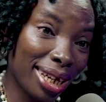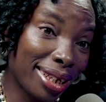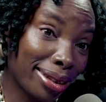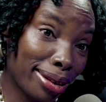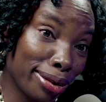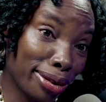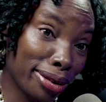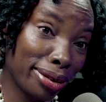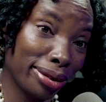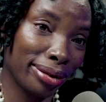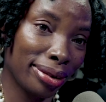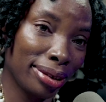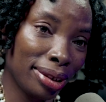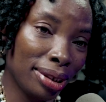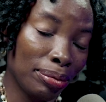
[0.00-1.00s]
can't learn,
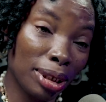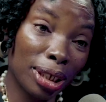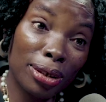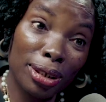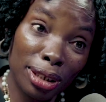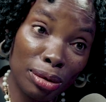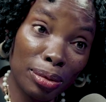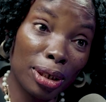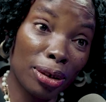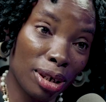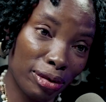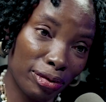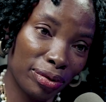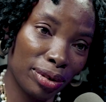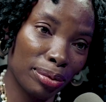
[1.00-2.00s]
because they'll be
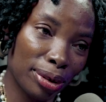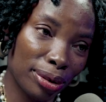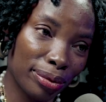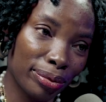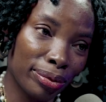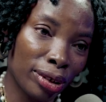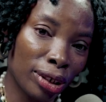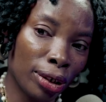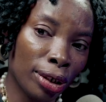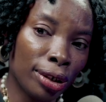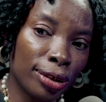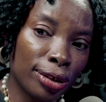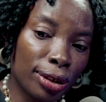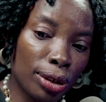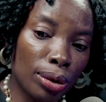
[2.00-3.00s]
uncomfortable.
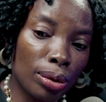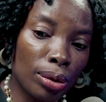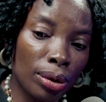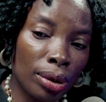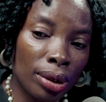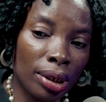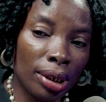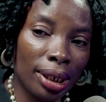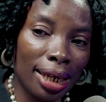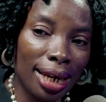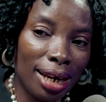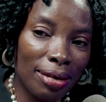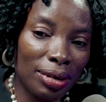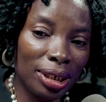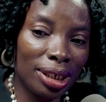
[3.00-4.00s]
So
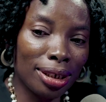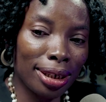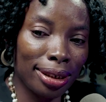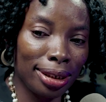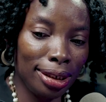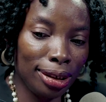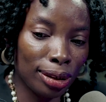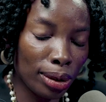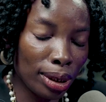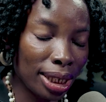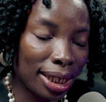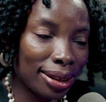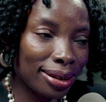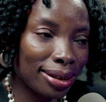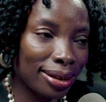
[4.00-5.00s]
having a clean
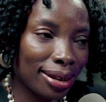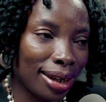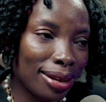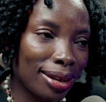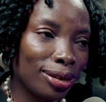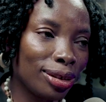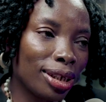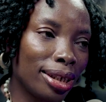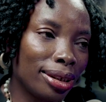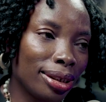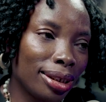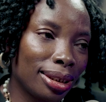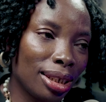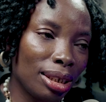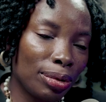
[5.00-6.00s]
toilet and the child
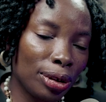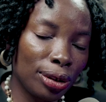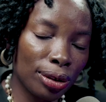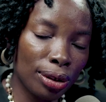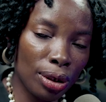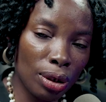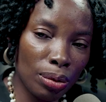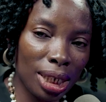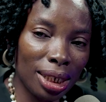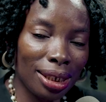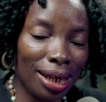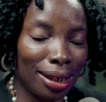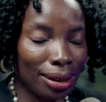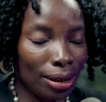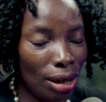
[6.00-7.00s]
is able to go in
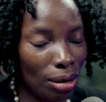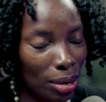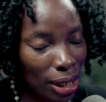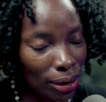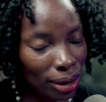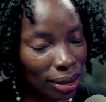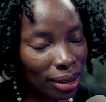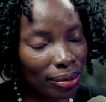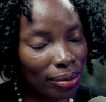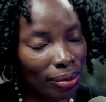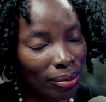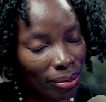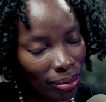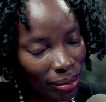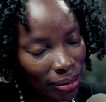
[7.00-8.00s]
and come out
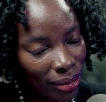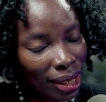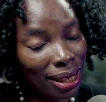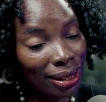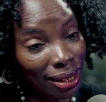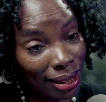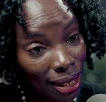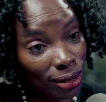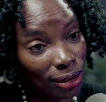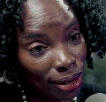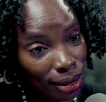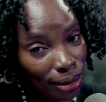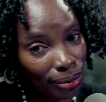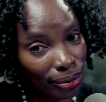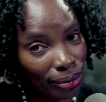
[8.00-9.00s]
is
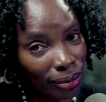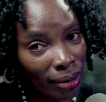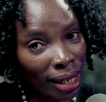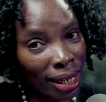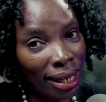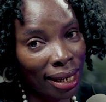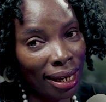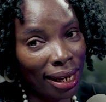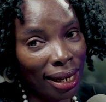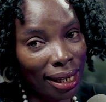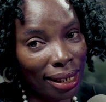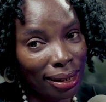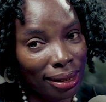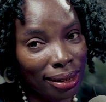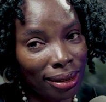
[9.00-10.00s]
essential.
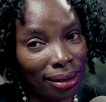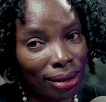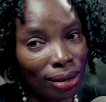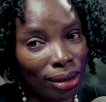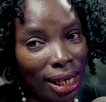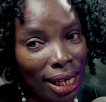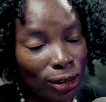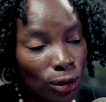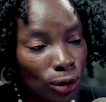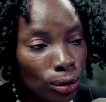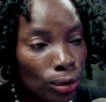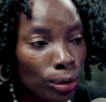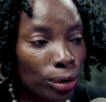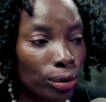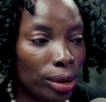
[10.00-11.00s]
And as
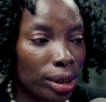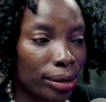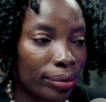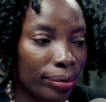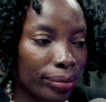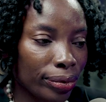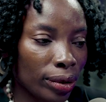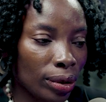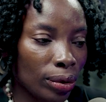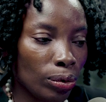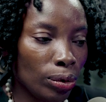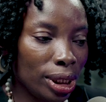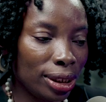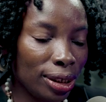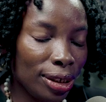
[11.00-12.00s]
children,
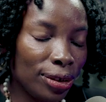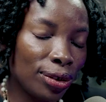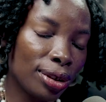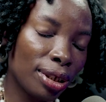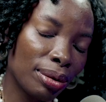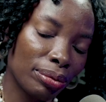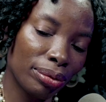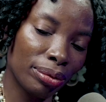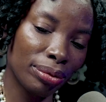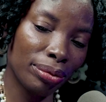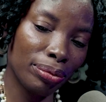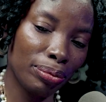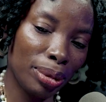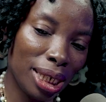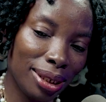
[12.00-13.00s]
we teach them
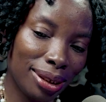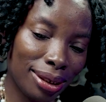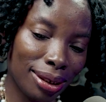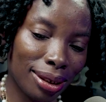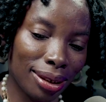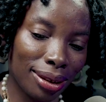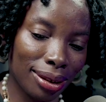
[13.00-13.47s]
basic